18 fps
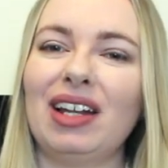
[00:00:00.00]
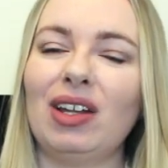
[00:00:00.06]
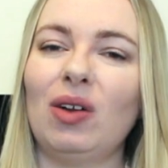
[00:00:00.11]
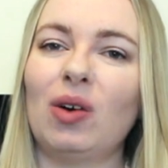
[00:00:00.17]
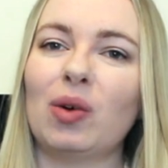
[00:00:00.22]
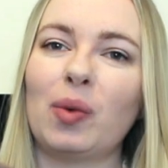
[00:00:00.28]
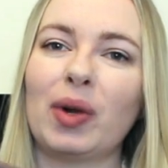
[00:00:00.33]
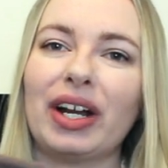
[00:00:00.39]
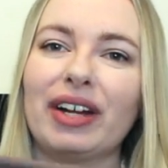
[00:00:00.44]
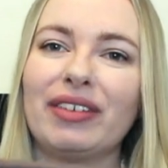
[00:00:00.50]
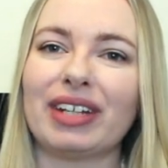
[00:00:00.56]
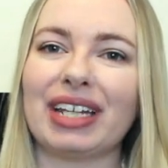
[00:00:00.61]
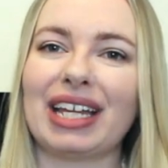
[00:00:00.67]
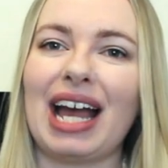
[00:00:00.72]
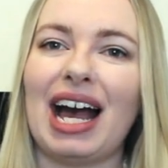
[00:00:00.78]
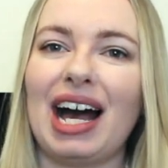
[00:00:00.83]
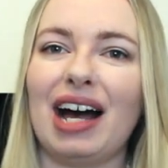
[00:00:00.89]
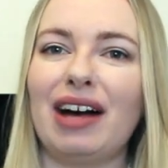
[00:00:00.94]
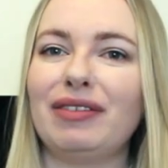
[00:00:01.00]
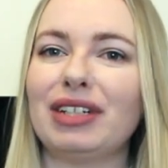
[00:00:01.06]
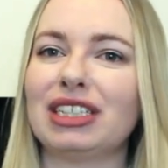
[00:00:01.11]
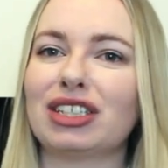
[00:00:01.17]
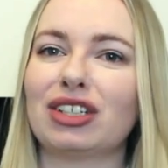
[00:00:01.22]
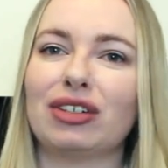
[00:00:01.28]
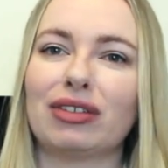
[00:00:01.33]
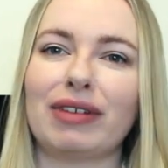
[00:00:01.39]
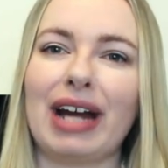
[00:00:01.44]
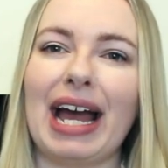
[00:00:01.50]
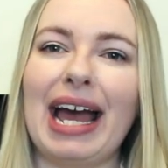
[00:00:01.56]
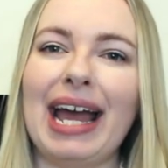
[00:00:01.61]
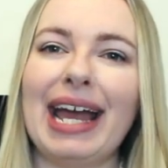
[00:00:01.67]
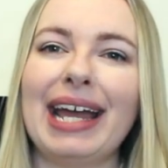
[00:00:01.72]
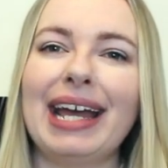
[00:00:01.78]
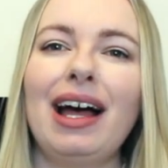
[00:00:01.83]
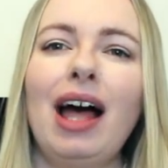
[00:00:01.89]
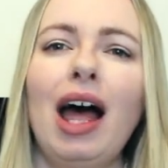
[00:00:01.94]
long one I really have is
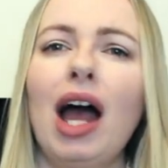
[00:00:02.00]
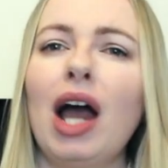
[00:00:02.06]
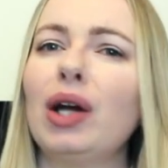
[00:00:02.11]
gray.